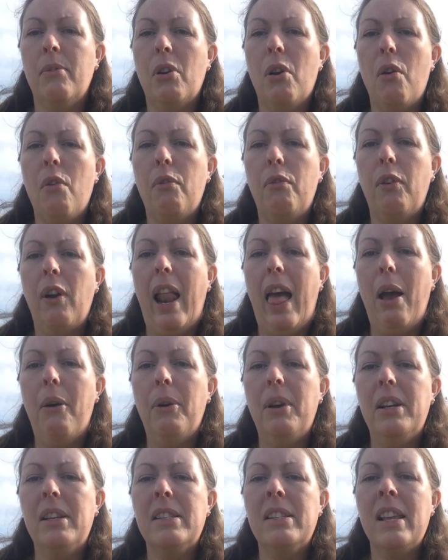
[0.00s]
we've got
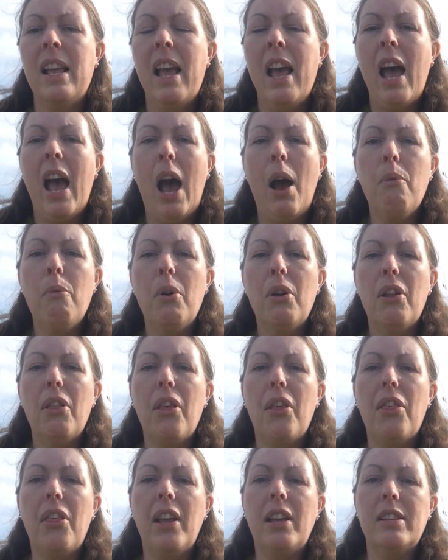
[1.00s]
flowers, and one of
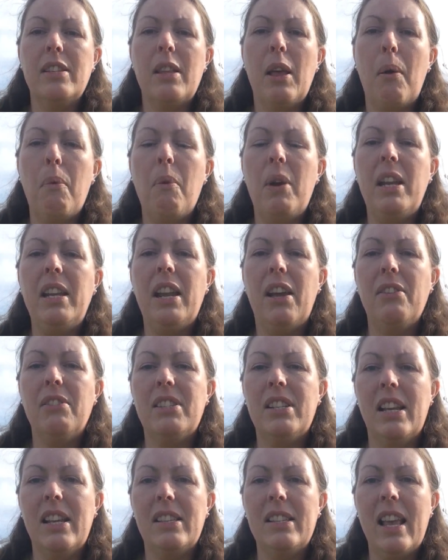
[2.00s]
the things that we
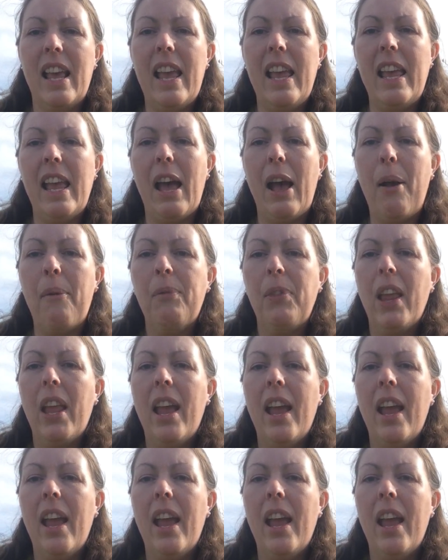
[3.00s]
notice here